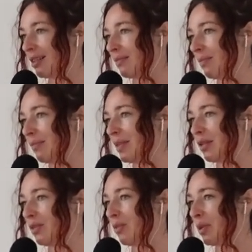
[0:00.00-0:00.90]
And, you
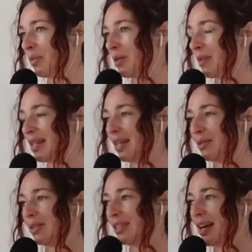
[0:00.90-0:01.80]
know, at one point my
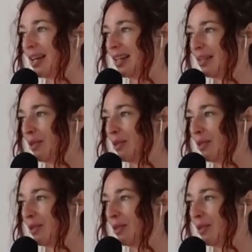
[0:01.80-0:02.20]
dad was dying.